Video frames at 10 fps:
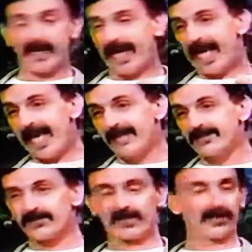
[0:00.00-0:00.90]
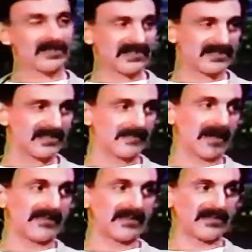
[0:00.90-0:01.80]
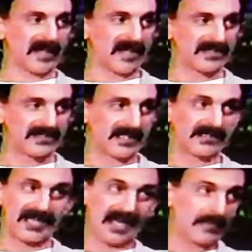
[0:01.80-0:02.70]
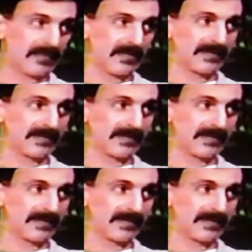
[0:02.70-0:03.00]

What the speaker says: And they're assisted by the United States Caterpillar